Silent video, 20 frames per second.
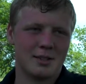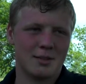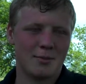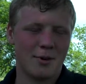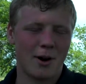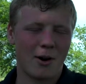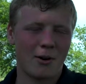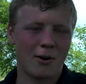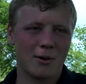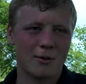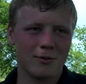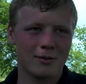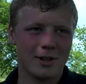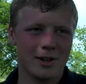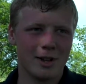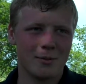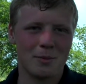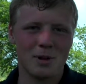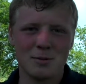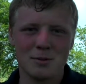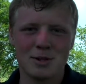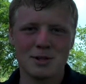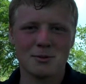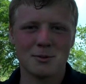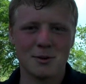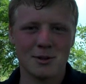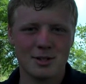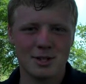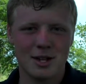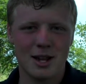Tomorrow, hopefully, I'll beat my
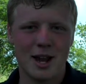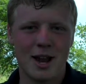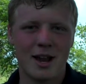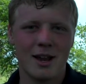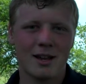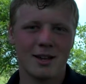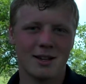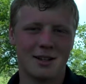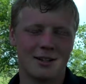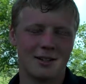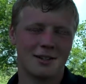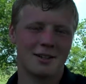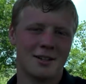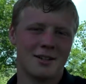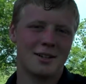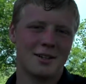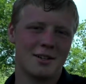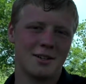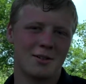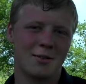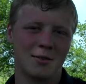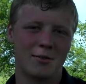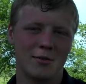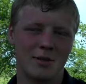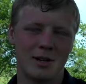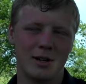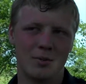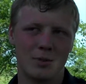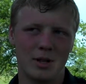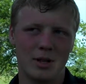score today, and
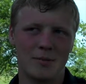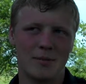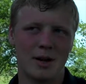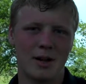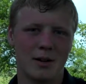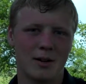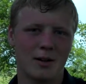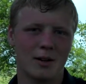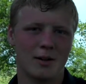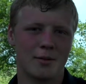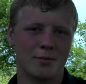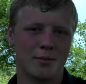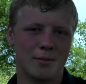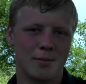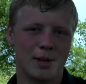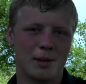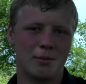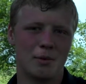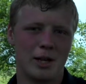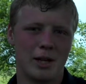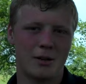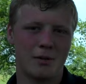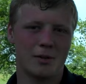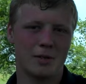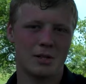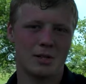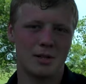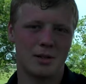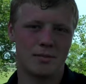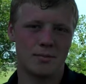hopefully, I'll play better and be playing
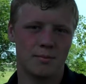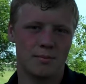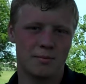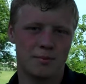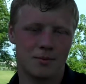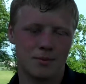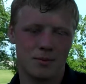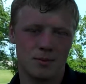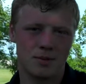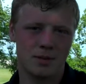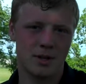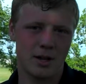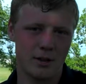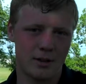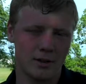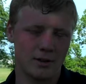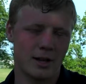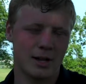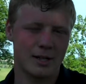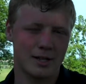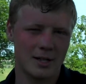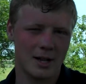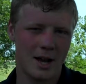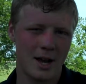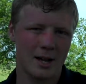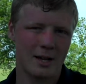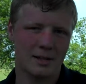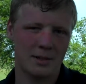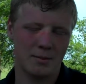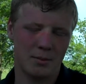with some another nice
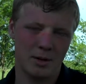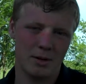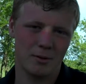guys.